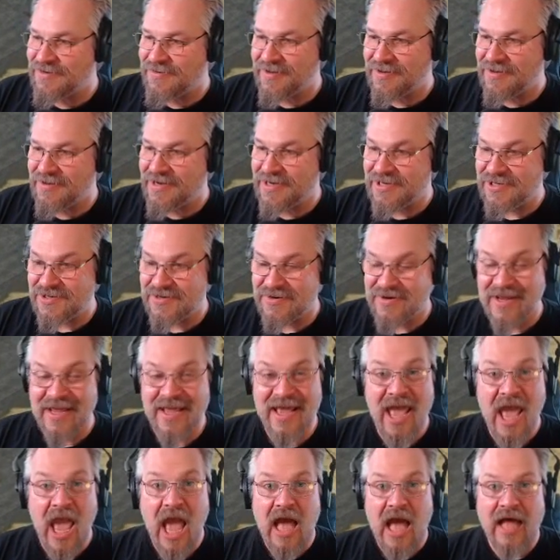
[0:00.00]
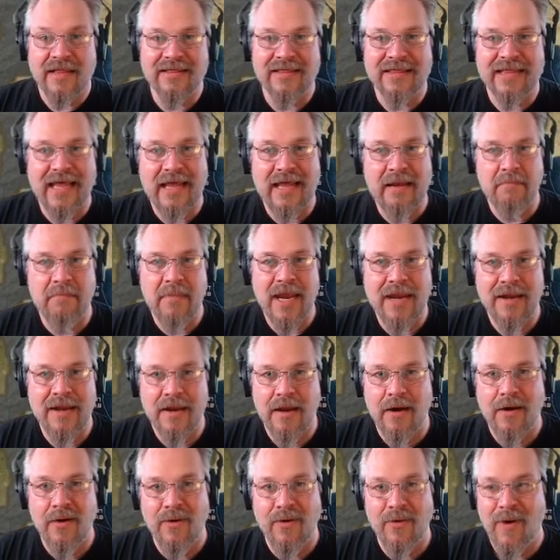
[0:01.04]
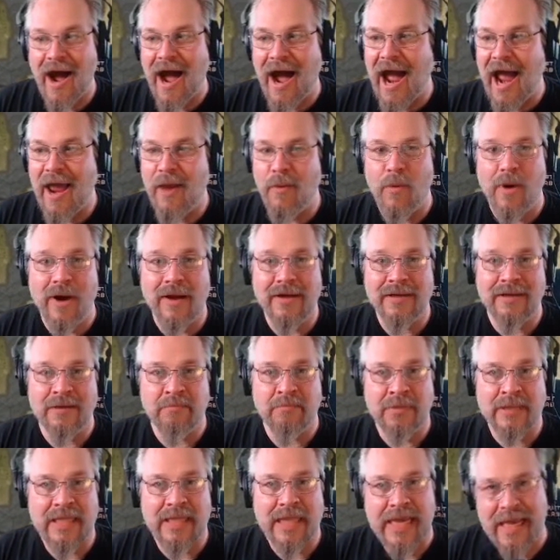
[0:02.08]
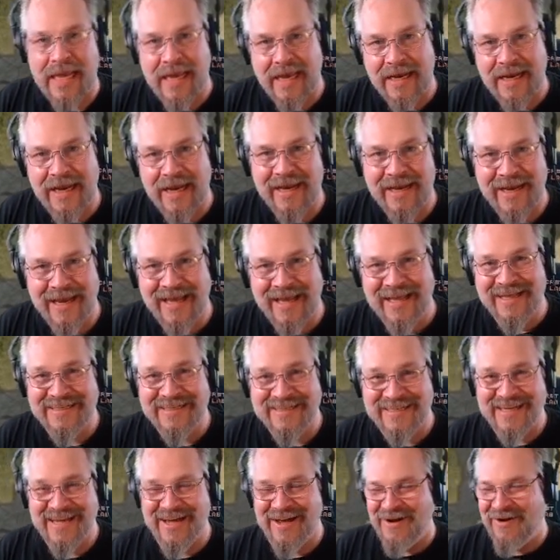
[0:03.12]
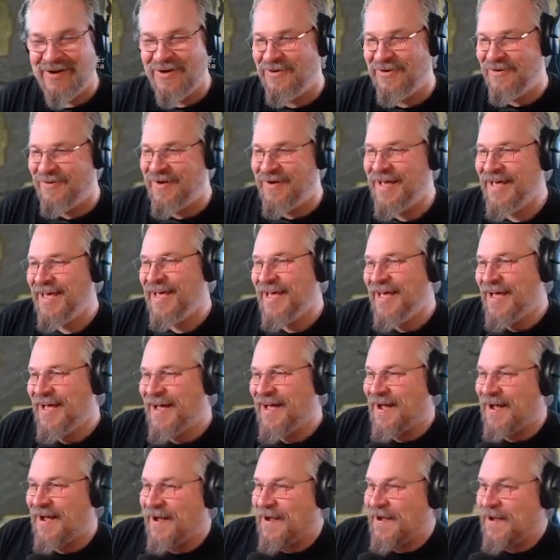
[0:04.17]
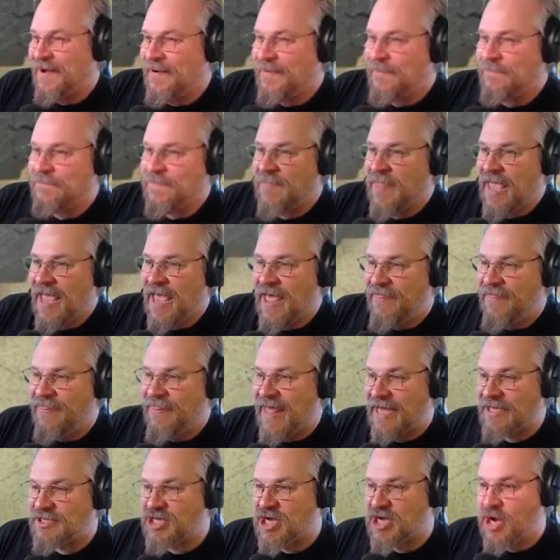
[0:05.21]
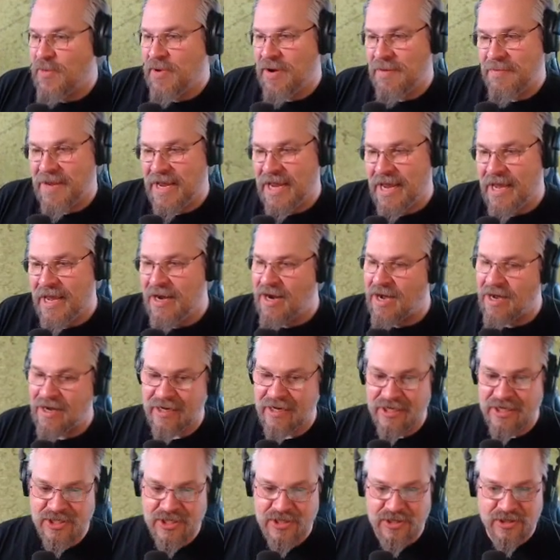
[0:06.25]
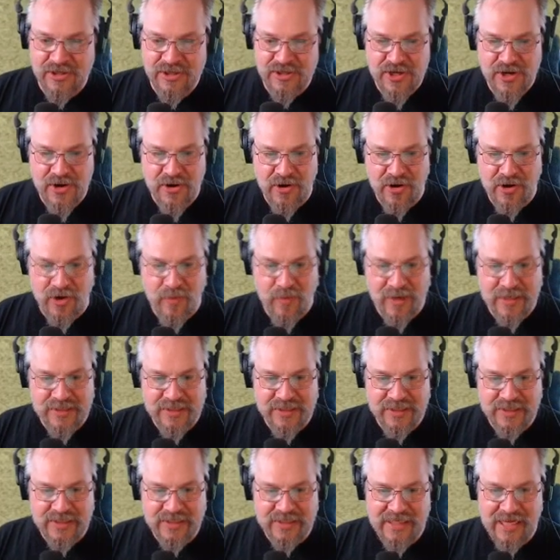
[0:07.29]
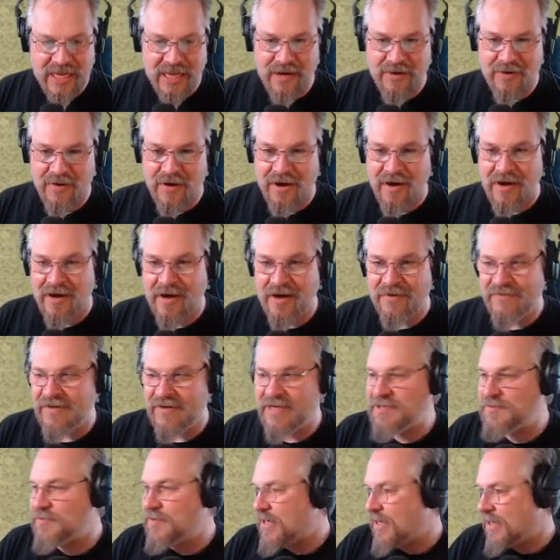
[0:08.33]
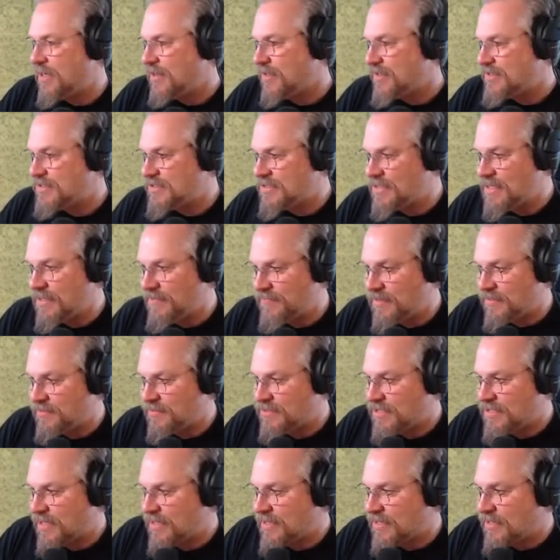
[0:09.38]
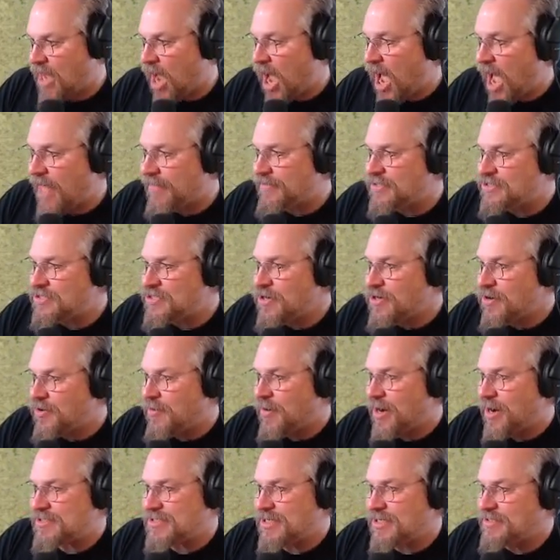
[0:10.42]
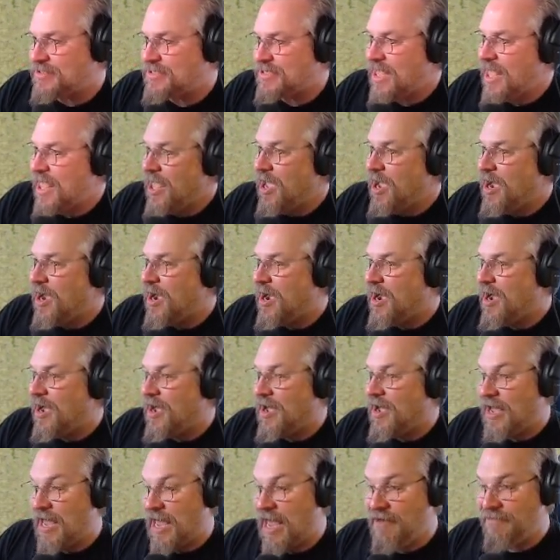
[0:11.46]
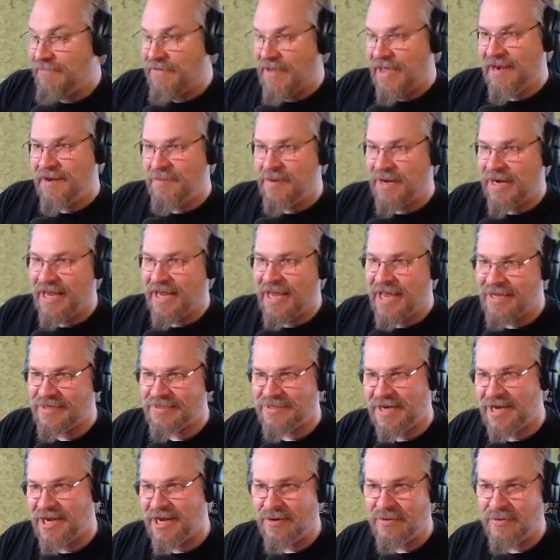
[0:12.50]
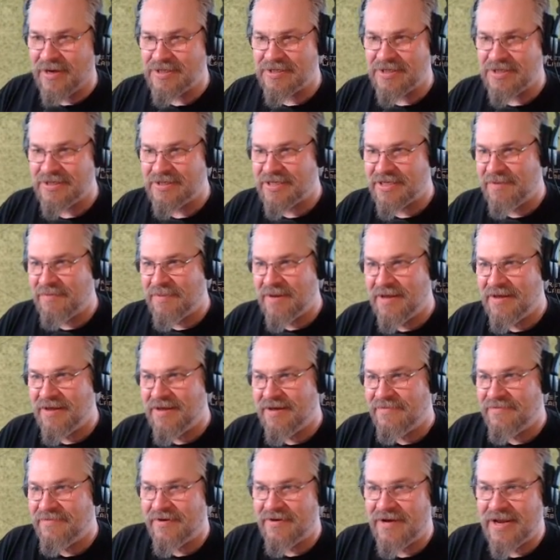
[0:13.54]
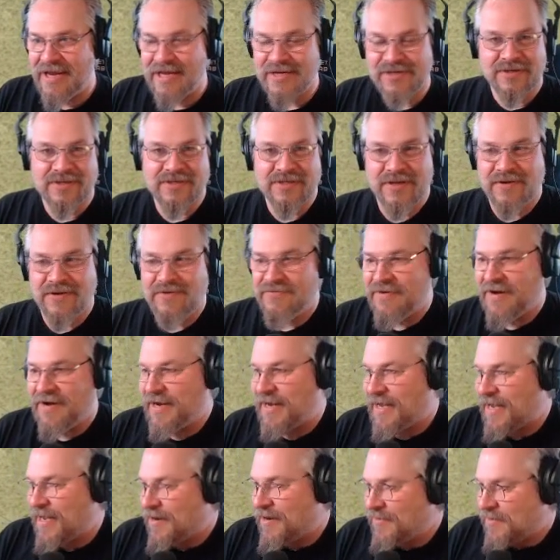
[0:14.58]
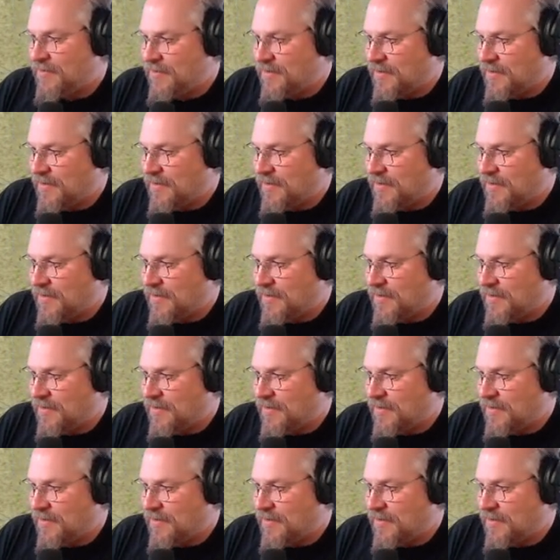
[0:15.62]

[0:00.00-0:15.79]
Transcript: country, let me know. I want to play in it. So that's going to be it. I'm going to turn to your questions now on Facebook, and let's see if there's any. There's no questions. If anybody has any questions, I'd be very interested in finding out